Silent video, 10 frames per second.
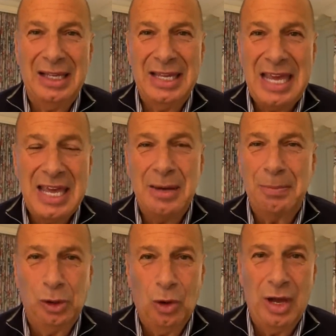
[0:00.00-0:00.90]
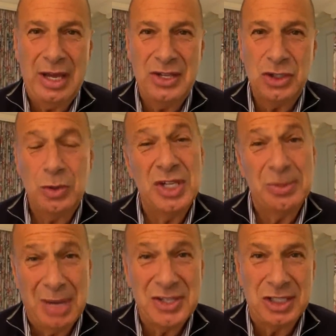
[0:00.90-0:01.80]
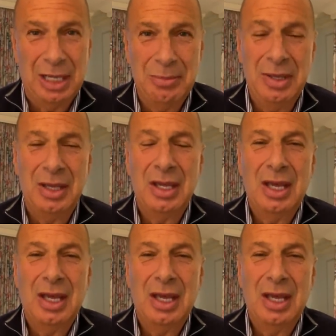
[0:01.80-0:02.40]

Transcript: key employees, who is Muslim,